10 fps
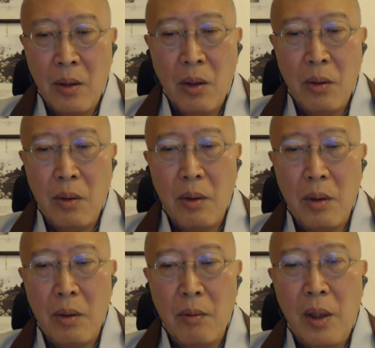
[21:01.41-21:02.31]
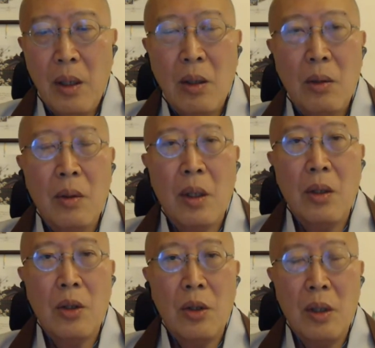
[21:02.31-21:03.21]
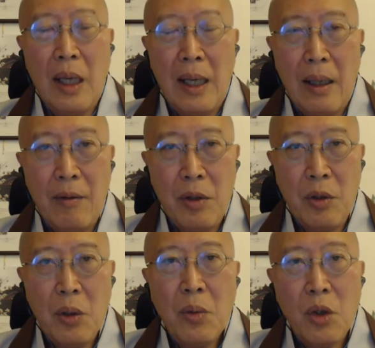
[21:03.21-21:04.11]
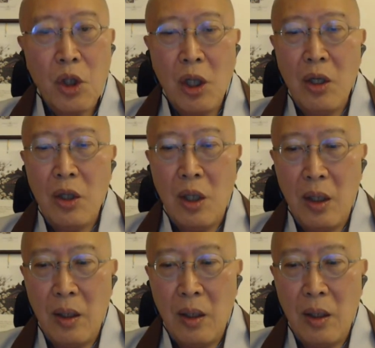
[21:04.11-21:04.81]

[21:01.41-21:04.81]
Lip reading: So really don't judge. If you don't judge